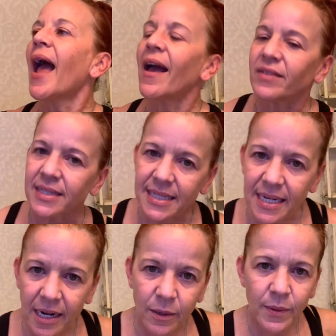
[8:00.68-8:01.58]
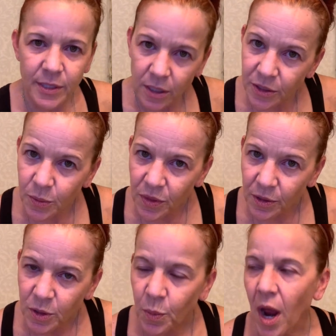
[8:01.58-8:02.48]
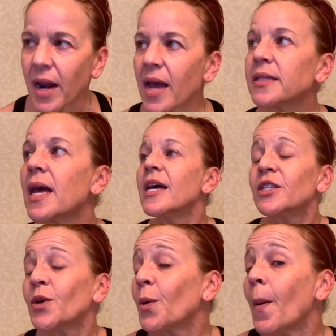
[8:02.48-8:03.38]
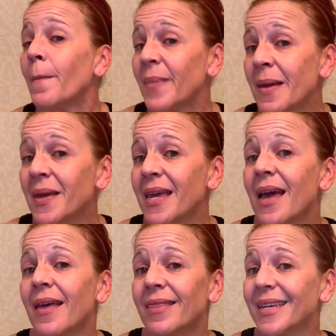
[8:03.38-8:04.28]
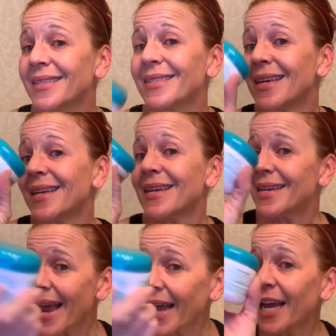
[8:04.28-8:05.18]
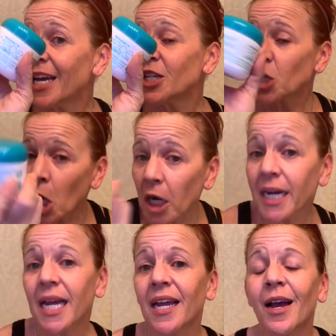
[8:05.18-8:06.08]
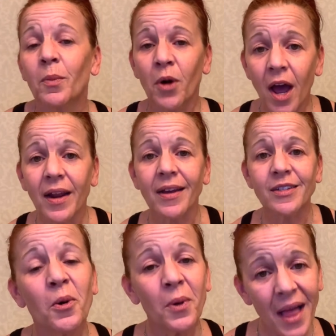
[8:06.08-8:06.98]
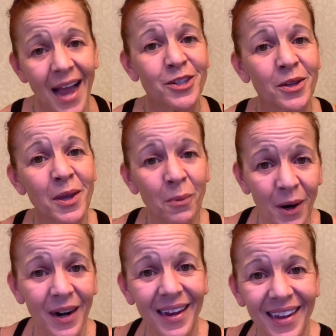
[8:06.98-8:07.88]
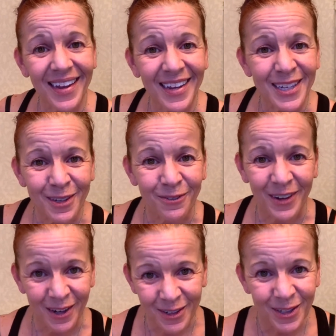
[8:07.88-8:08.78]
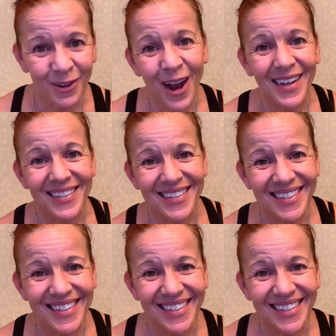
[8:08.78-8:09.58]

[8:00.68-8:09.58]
I haven't seen any results with those products. So maybe this neck targeting product will actually work. So fingers crossed.